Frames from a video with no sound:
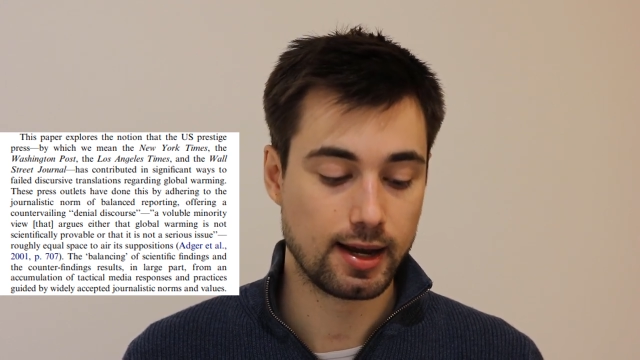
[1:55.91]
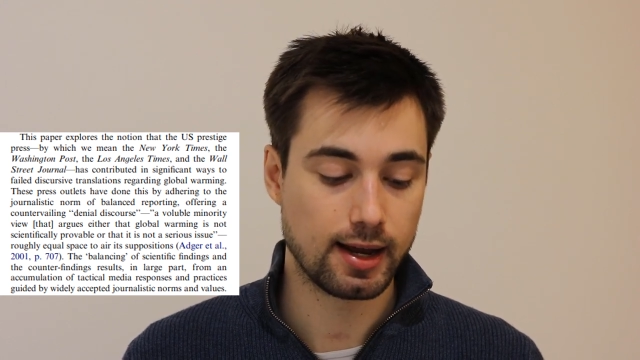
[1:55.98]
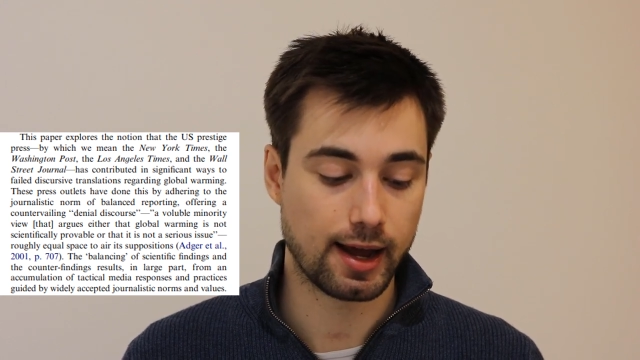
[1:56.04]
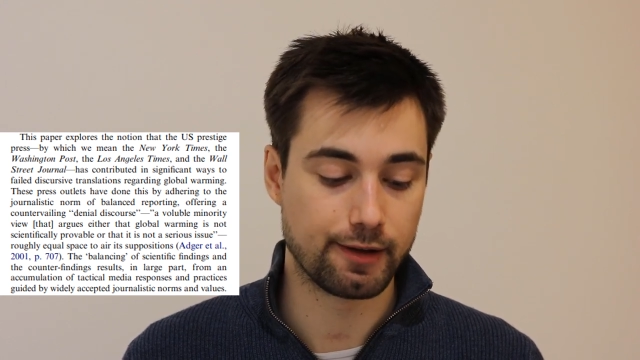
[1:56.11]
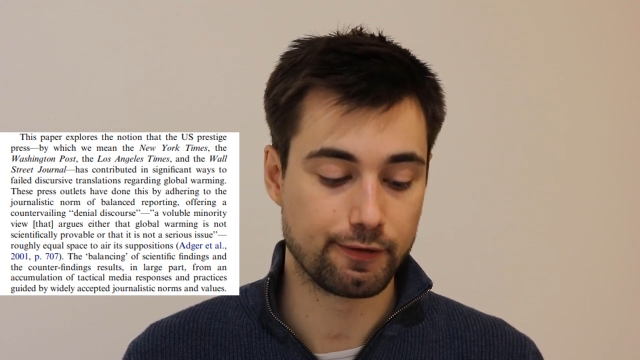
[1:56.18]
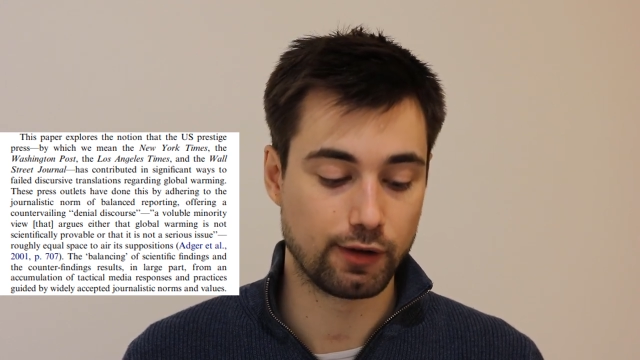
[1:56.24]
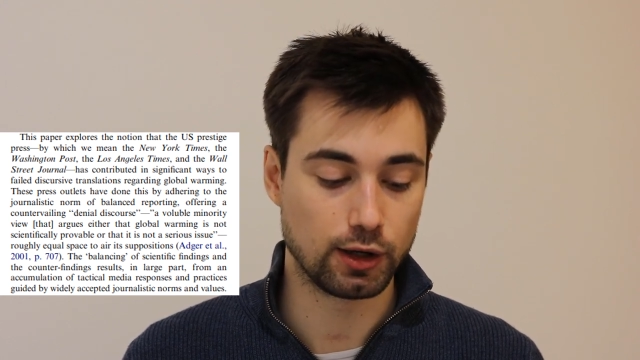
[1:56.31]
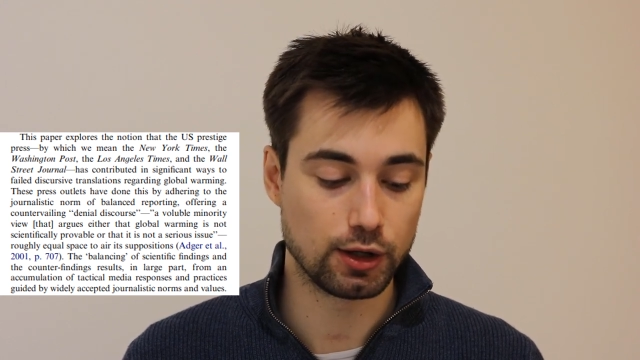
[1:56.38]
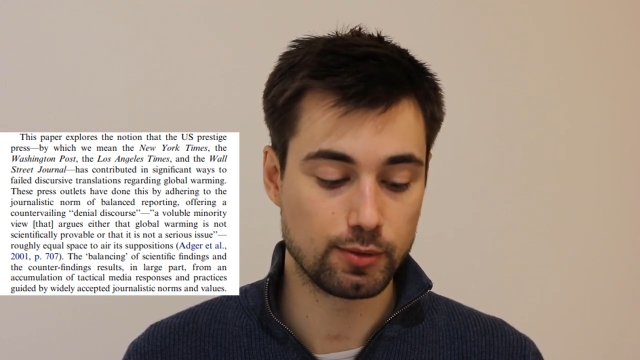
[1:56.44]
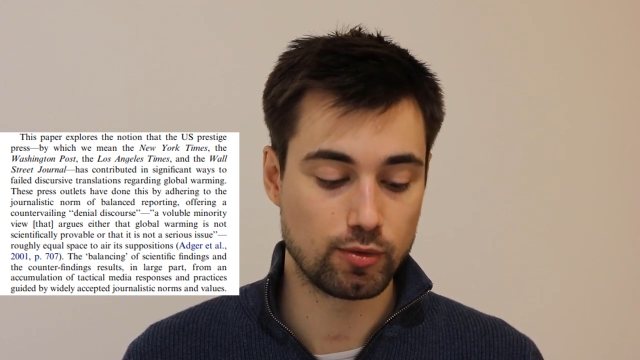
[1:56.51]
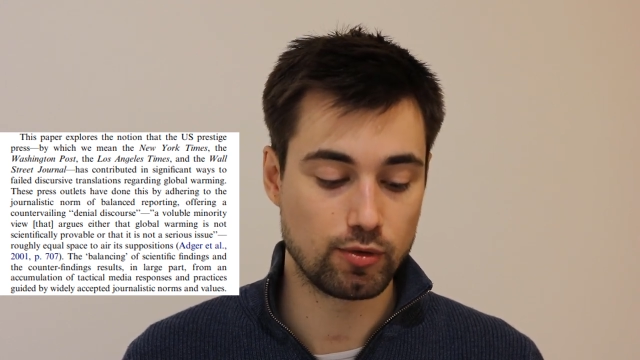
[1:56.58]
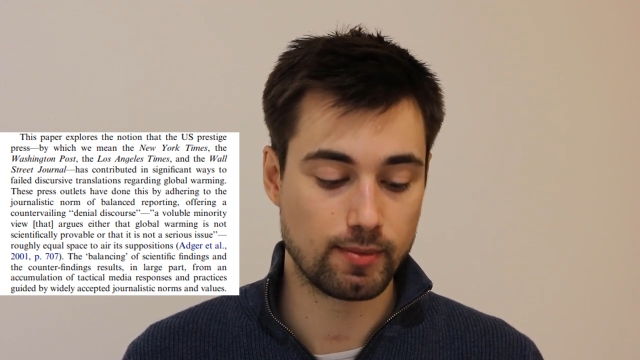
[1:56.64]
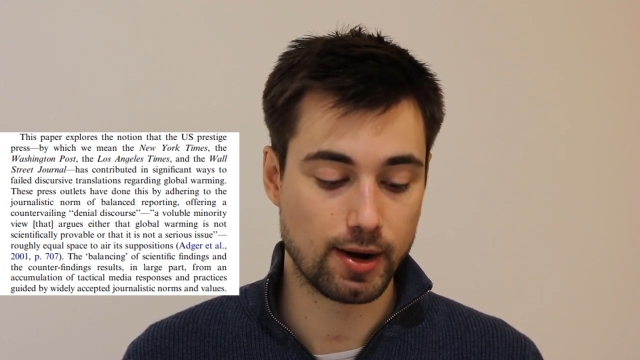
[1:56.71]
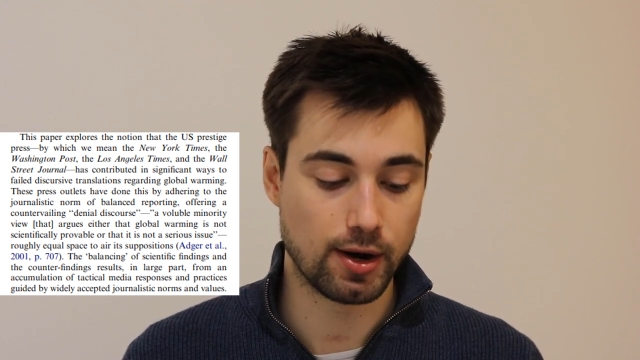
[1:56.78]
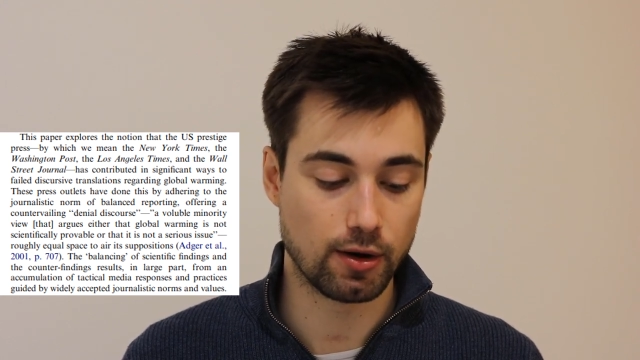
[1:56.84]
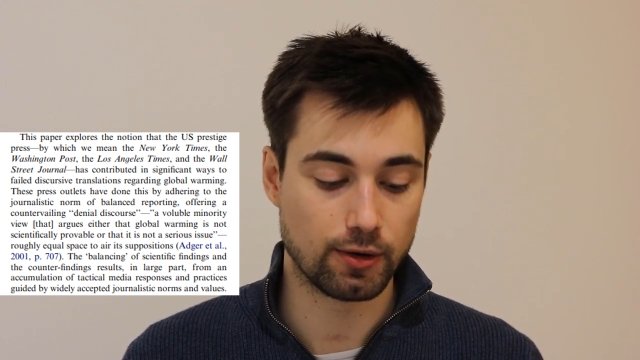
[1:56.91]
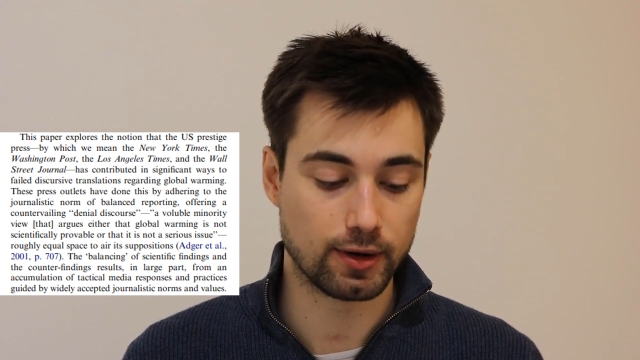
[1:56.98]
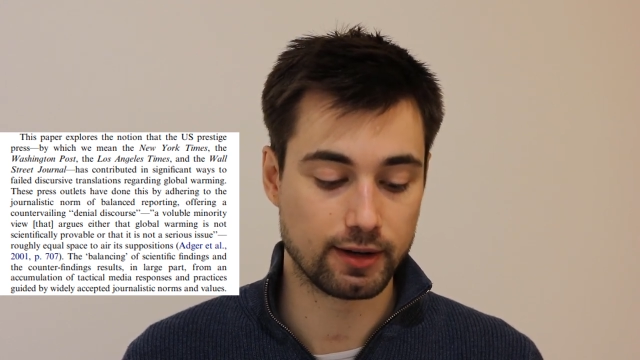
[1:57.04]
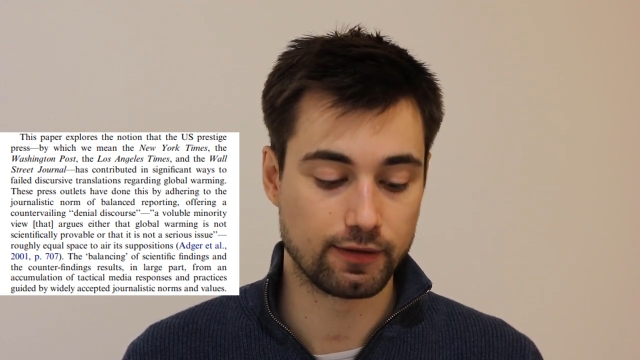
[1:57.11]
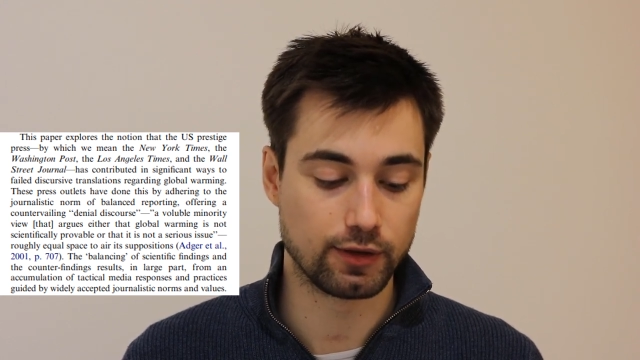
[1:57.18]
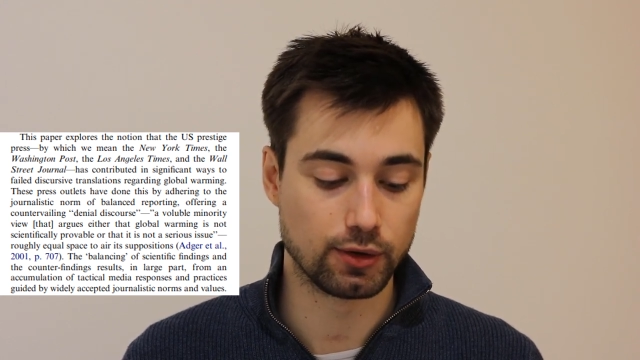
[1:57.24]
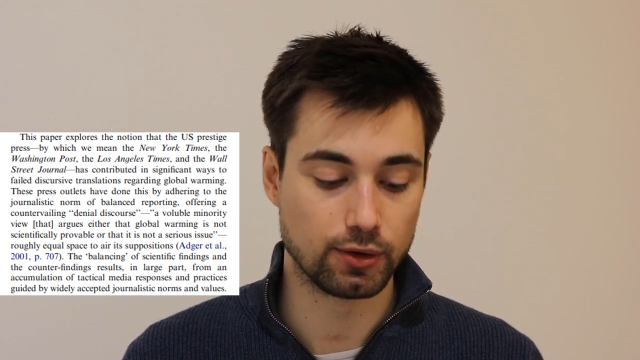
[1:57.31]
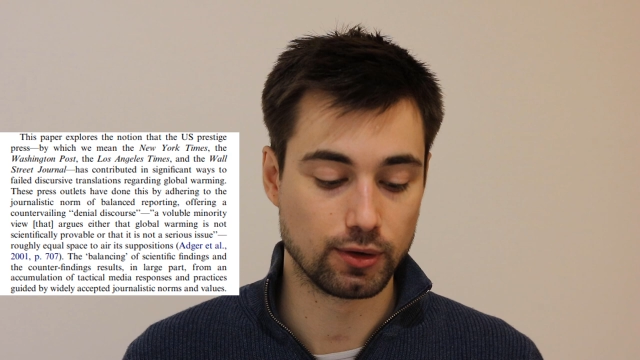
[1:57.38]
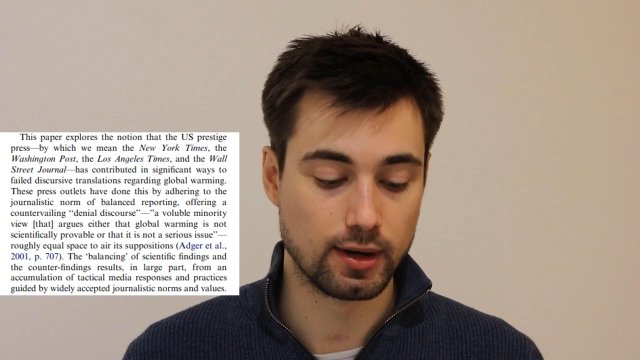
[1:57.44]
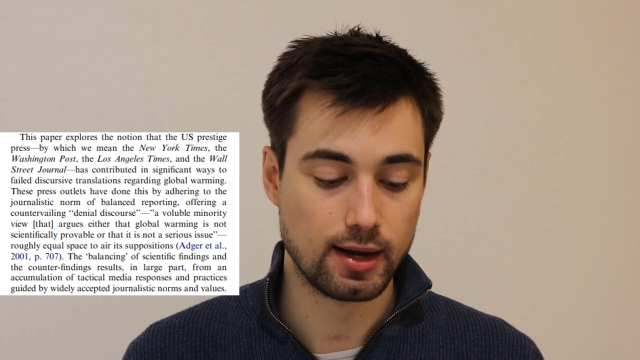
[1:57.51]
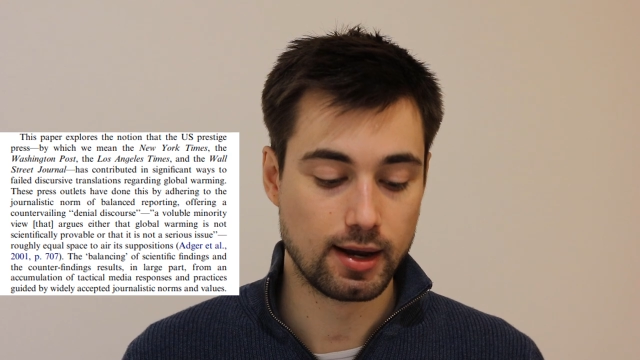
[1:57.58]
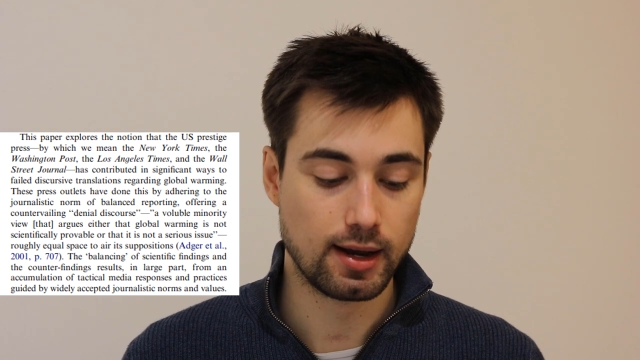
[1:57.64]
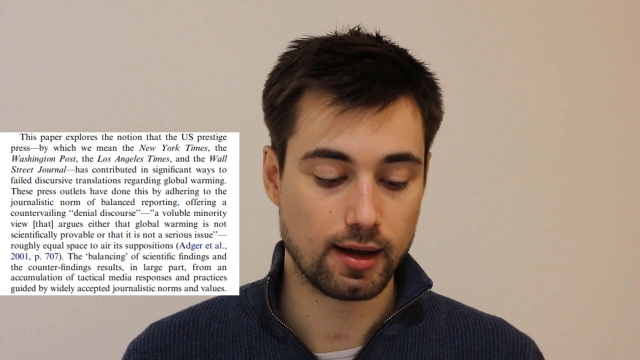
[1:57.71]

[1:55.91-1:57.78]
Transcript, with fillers: a voluble minority view